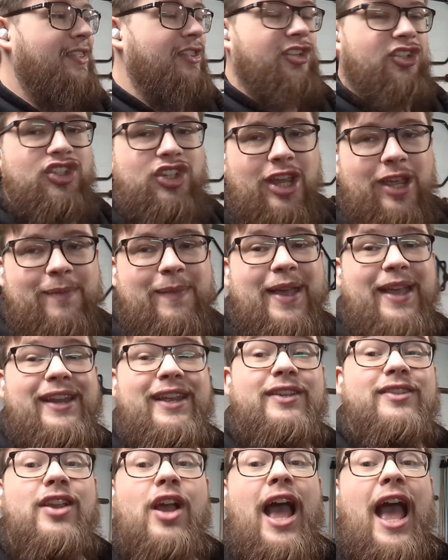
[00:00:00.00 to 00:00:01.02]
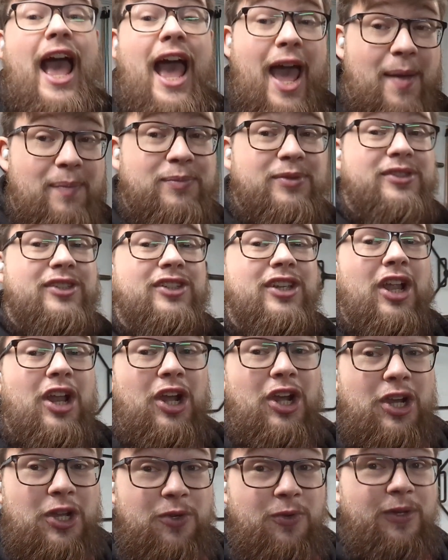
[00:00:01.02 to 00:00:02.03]
the gym. It is
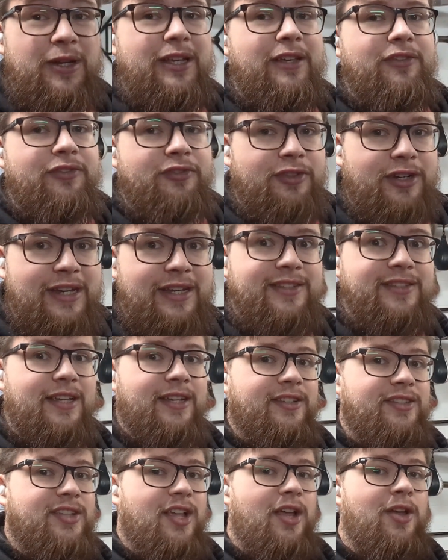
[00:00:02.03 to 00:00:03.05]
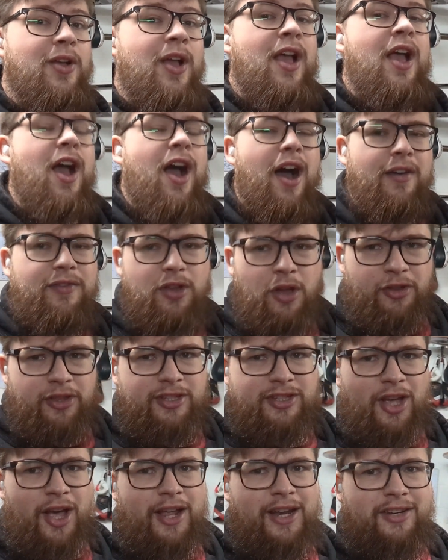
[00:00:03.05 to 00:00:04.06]
absolutely freezing. So I've got the
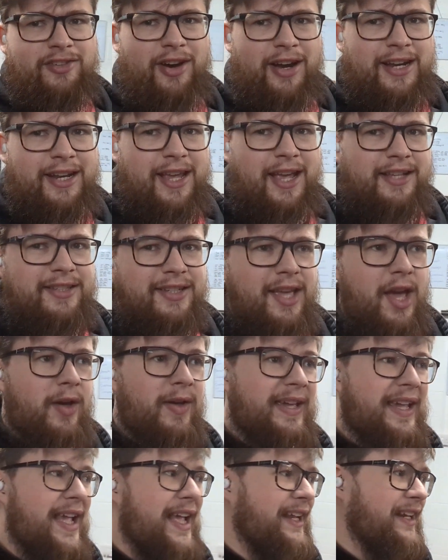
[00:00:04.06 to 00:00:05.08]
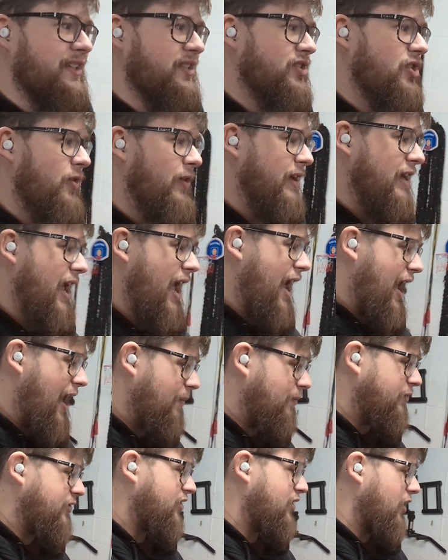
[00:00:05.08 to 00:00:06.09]
tiny radiator going. It is doing
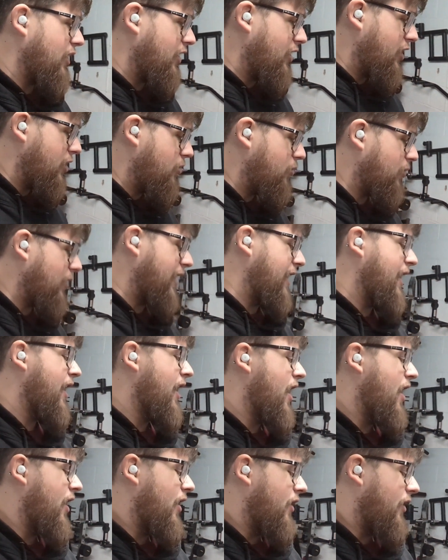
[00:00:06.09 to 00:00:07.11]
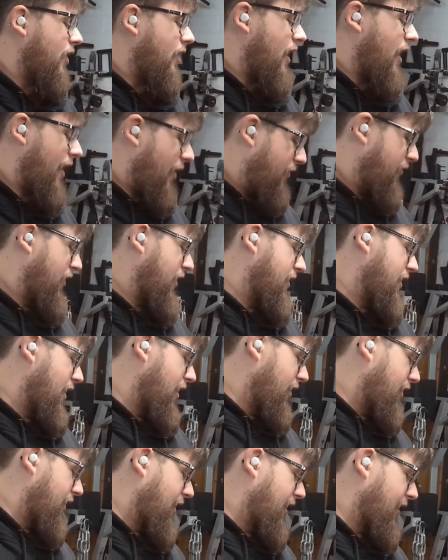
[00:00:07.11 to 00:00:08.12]
absolutely effing
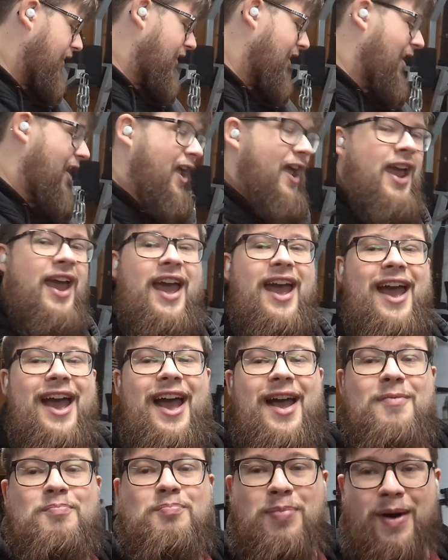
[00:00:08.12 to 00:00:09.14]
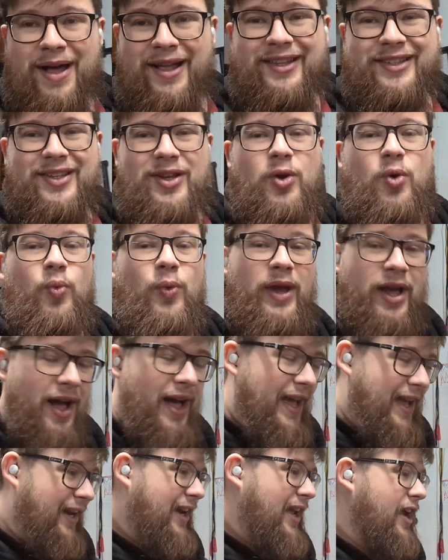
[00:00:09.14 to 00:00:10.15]
nothing. But we
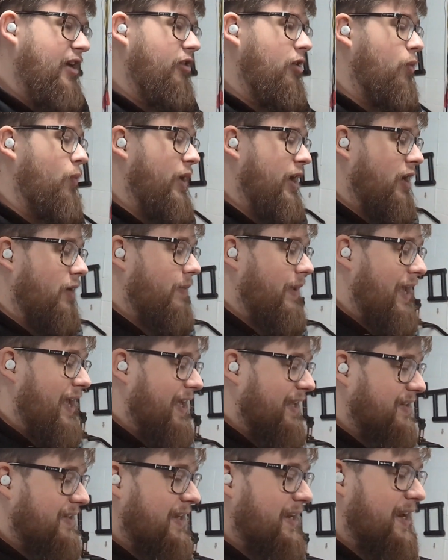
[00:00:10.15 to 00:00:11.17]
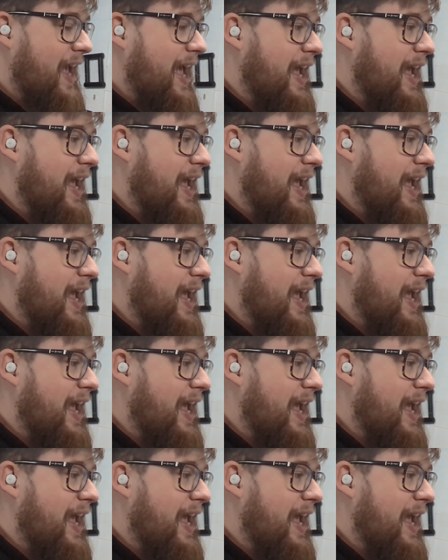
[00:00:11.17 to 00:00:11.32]
are in here and we're going to be hitting